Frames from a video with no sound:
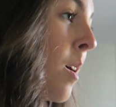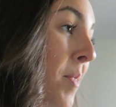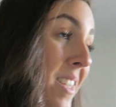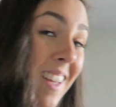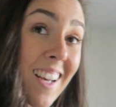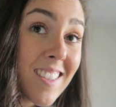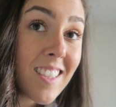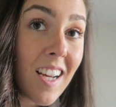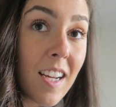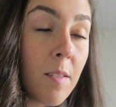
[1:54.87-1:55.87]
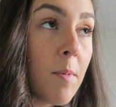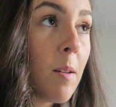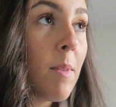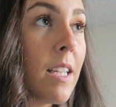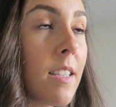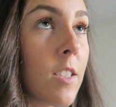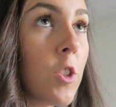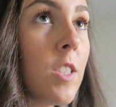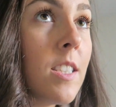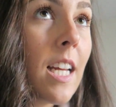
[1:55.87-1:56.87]
Because last time it meant that
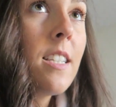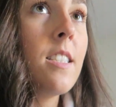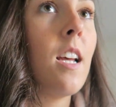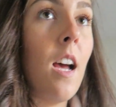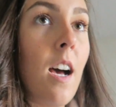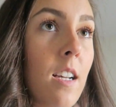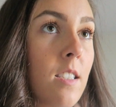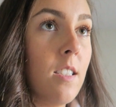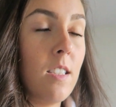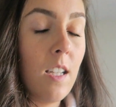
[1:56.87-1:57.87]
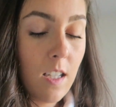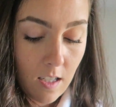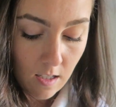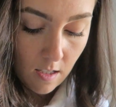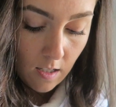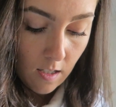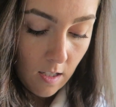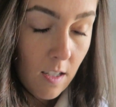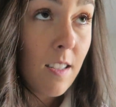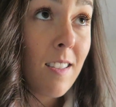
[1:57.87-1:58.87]
she sent us
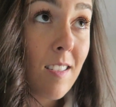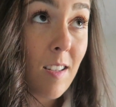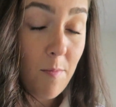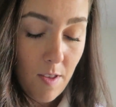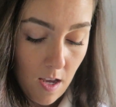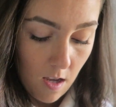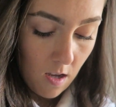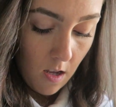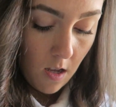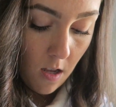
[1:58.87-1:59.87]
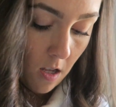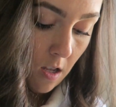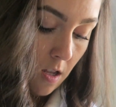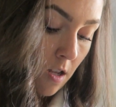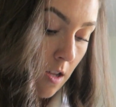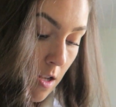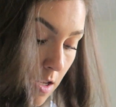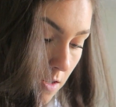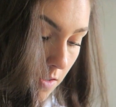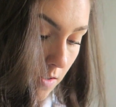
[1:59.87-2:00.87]
something.
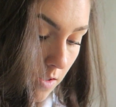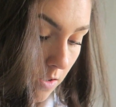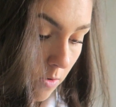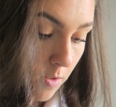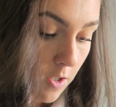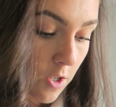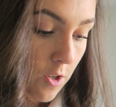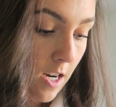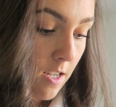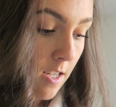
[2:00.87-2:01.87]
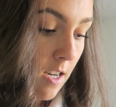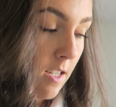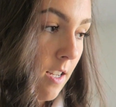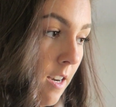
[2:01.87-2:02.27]
So did she try to send us